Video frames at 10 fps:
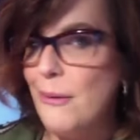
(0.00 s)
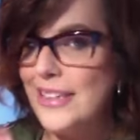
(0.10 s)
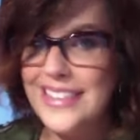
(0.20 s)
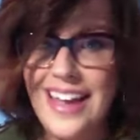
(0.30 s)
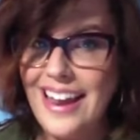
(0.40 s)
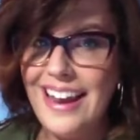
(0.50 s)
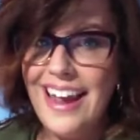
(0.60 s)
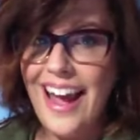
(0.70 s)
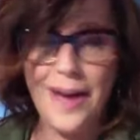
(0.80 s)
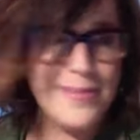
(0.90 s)
It wasn't
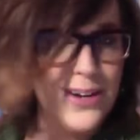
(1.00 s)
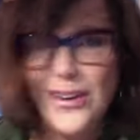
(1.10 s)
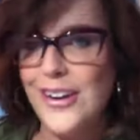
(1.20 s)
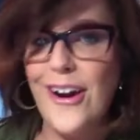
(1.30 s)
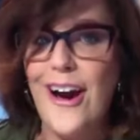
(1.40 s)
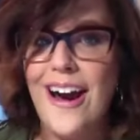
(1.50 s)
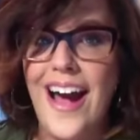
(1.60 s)
I'm going to earn a car.